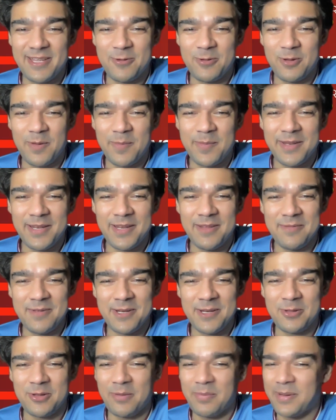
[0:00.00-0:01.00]
it could have
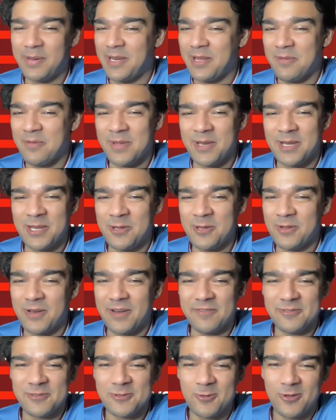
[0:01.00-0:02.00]
been him, and he could
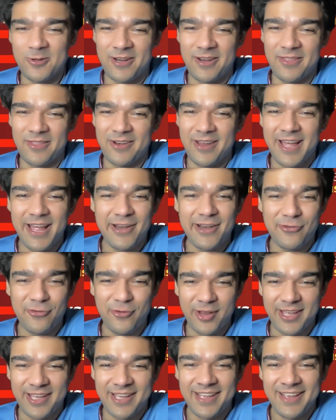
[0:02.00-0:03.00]
have scored another hat
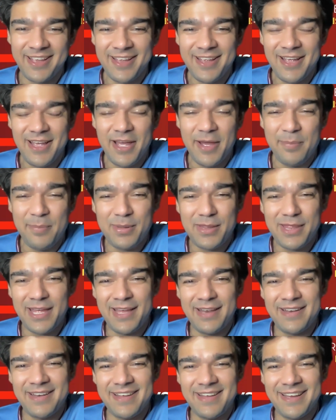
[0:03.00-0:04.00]
trick. But
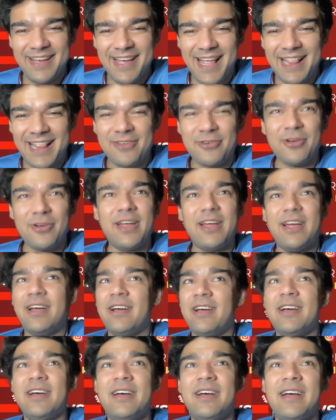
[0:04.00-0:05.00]
then
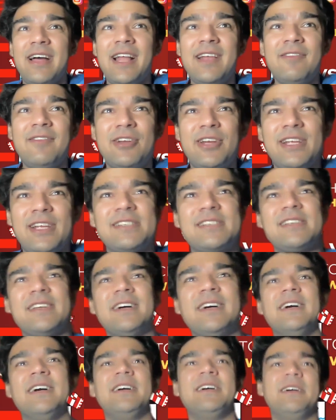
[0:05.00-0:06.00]
Alvarez
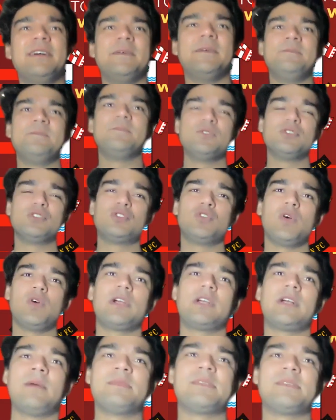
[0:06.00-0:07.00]

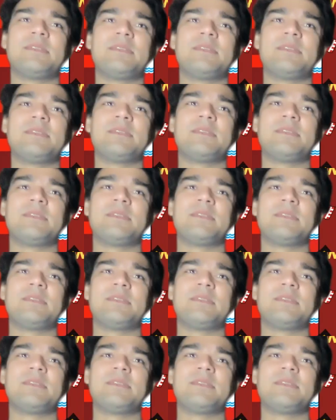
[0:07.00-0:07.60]
comes up and